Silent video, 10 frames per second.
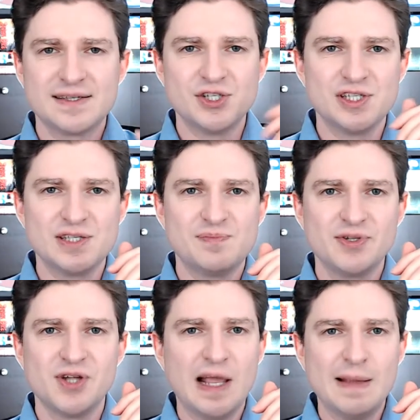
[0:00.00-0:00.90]
just people
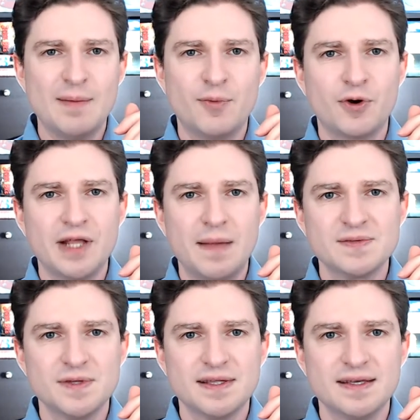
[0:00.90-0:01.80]
talking about board games
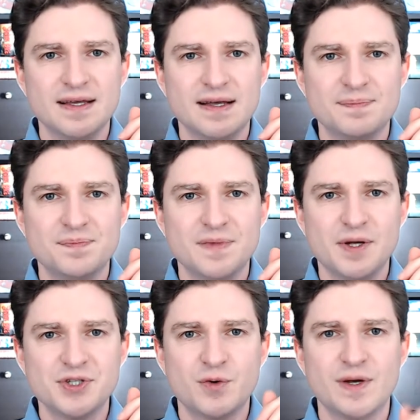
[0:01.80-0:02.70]
with a
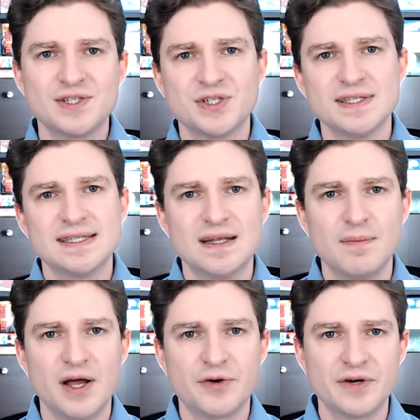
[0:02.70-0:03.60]
bunch of questions that a
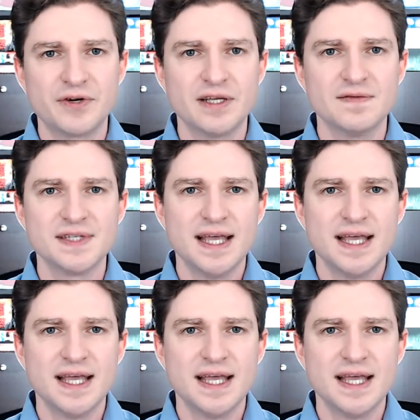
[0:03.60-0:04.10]
moderator gives.